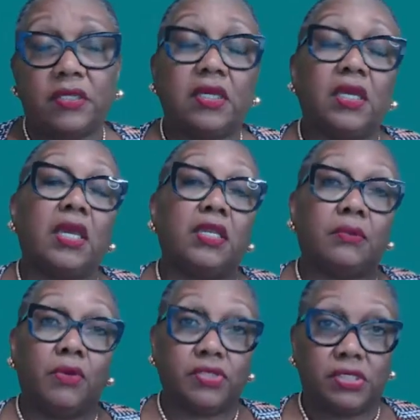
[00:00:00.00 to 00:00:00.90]
and
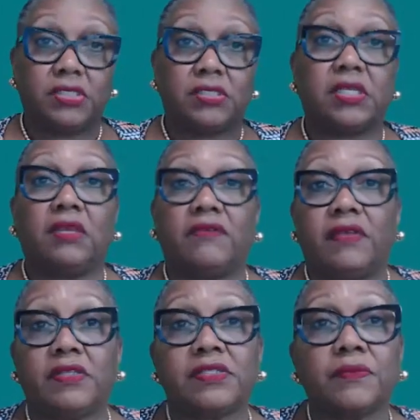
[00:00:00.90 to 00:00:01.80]
emergency
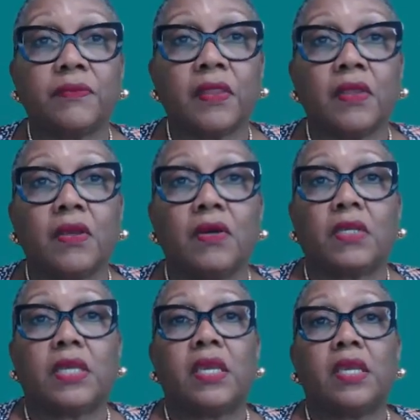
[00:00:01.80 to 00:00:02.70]
savings.
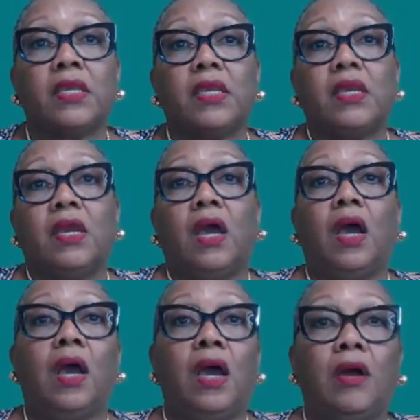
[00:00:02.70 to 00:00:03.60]
Okay,
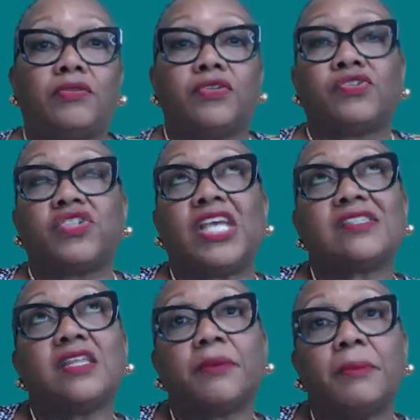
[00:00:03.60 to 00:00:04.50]
the
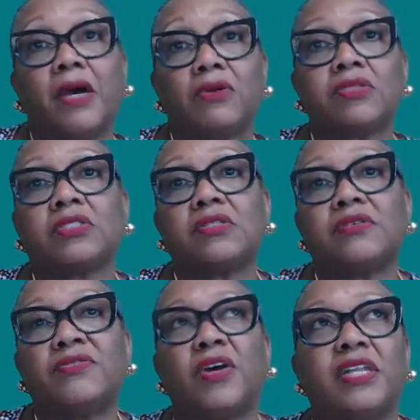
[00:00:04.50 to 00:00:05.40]
suggested amount
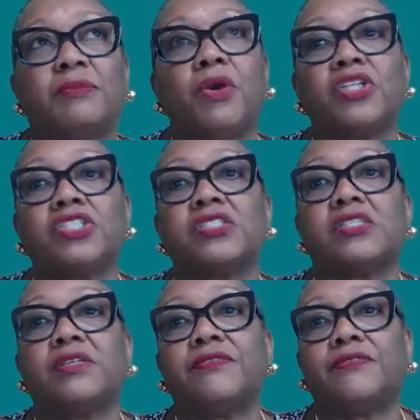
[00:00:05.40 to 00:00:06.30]
for an
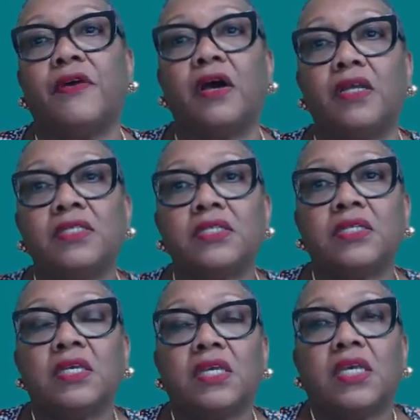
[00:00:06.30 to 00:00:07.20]
emergency fund
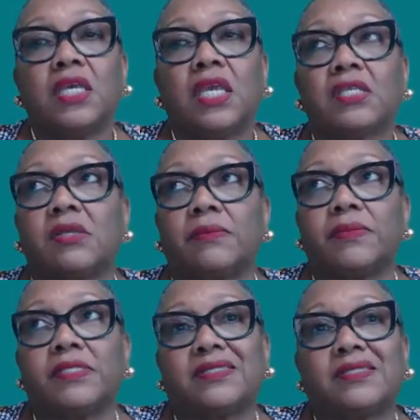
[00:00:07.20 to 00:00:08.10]
is
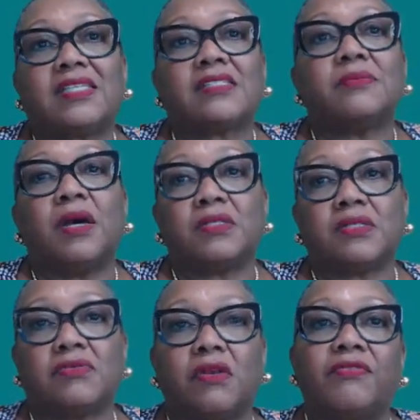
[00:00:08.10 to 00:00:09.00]
6
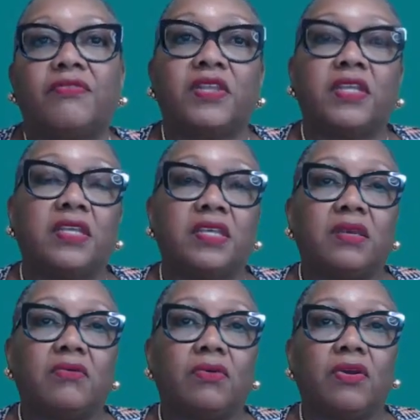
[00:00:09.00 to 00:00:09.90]
months roughly
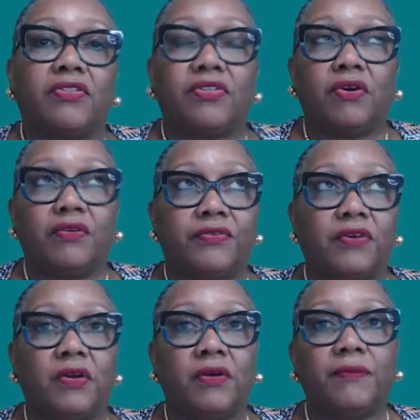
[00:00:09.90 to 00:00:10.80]
worth of
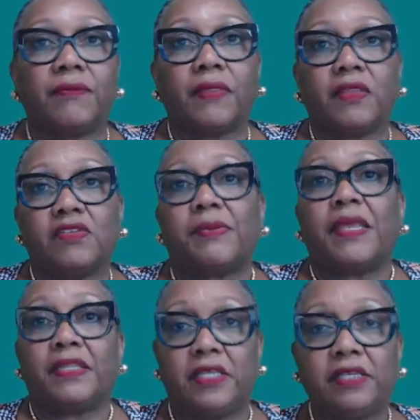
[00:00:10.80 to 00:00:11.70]

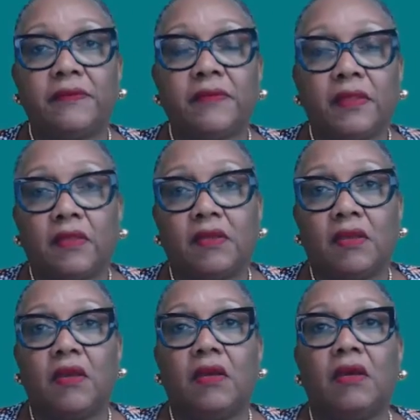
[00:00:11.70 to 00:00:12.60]
spending.
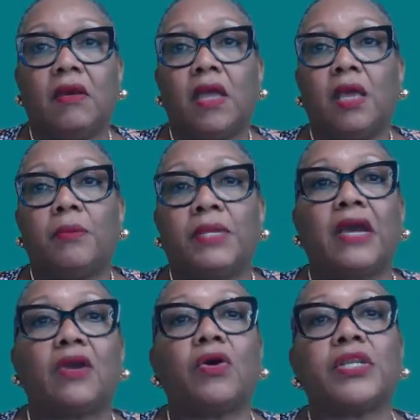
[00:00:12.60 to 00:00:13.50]
Uh, but
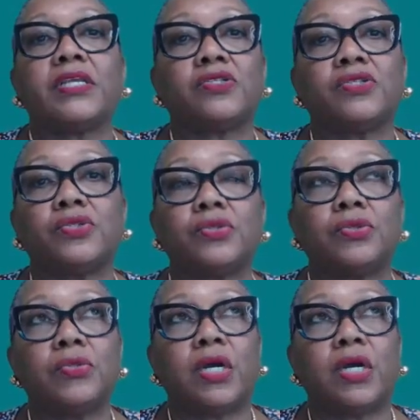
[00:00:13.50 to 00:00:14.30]
according to